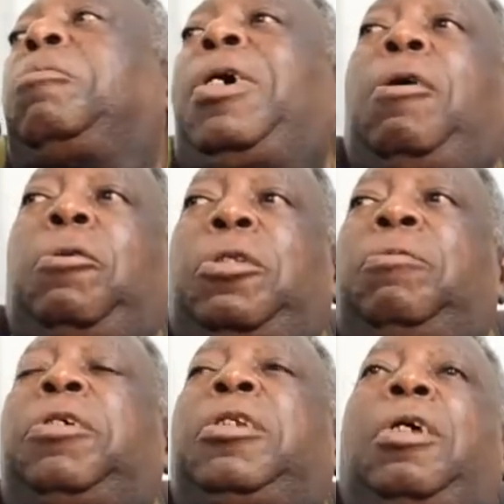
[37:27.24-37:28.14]
where I was
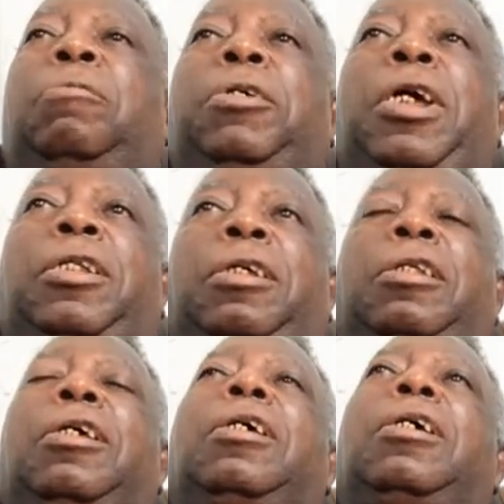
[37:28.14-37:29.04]
living in Nigeria then.
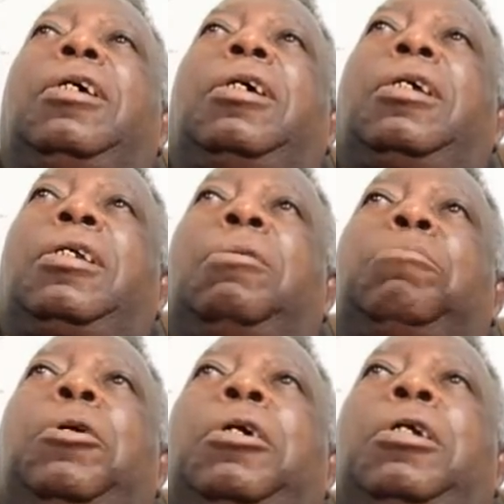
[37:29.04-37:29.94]
They
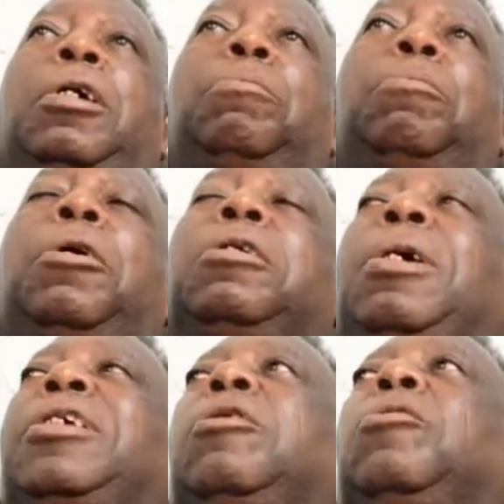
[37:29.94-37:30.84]
brought
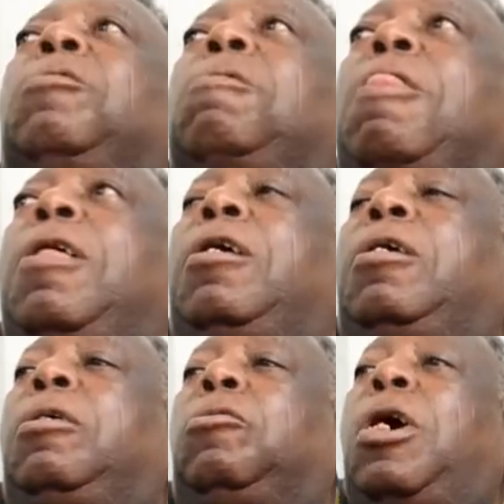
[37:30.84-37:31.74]
him. I said, look,
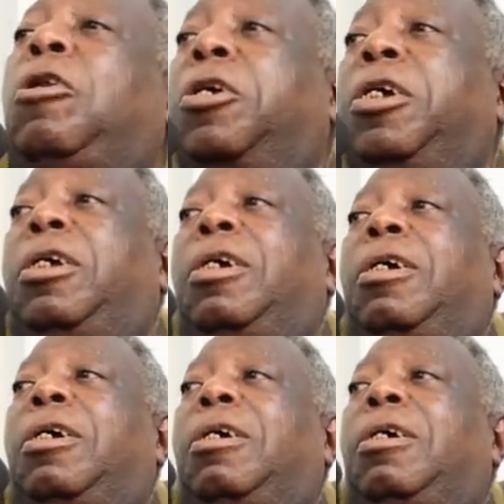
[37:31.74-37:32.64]
you are lucky.
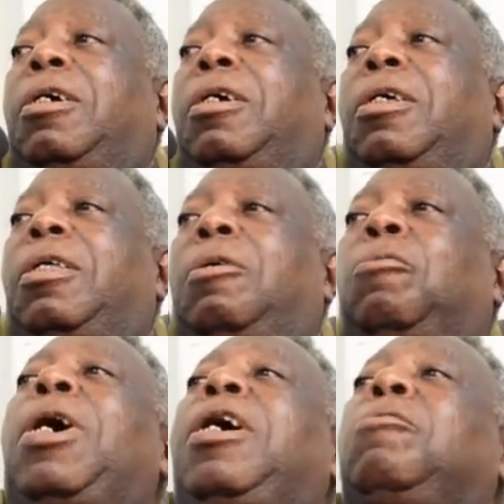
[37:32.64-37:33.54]

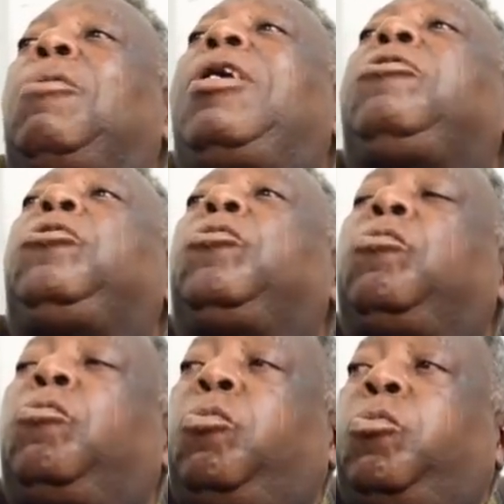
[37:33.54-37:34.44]
Why do
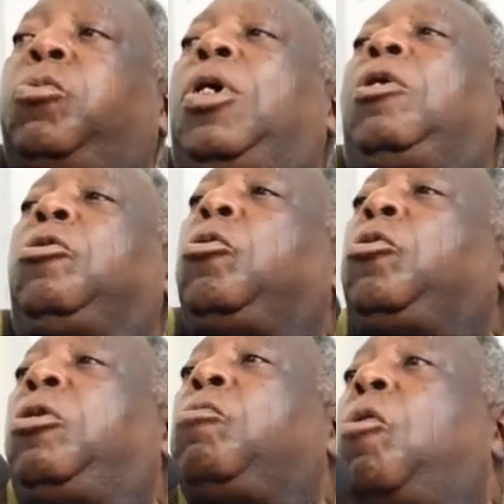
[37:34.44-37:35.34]
you
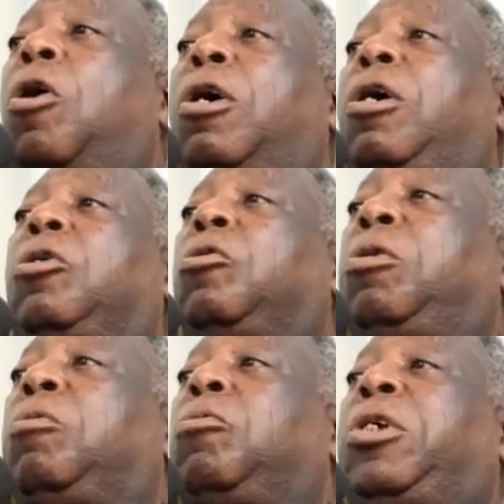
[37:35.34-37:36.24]
didn't work?
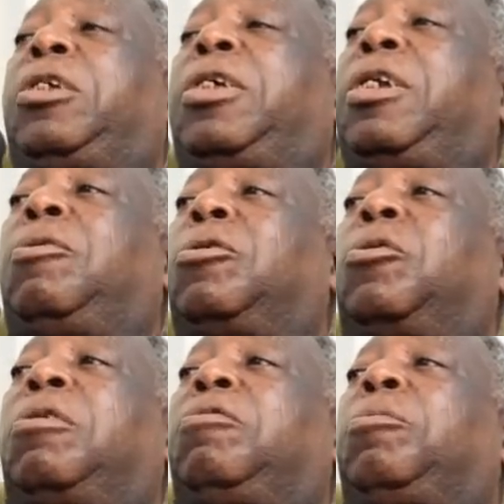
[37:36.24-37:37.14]
They said they want
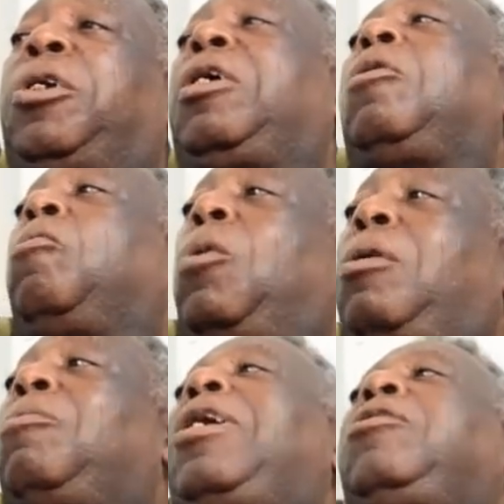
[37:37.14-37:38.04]
to give you money. Why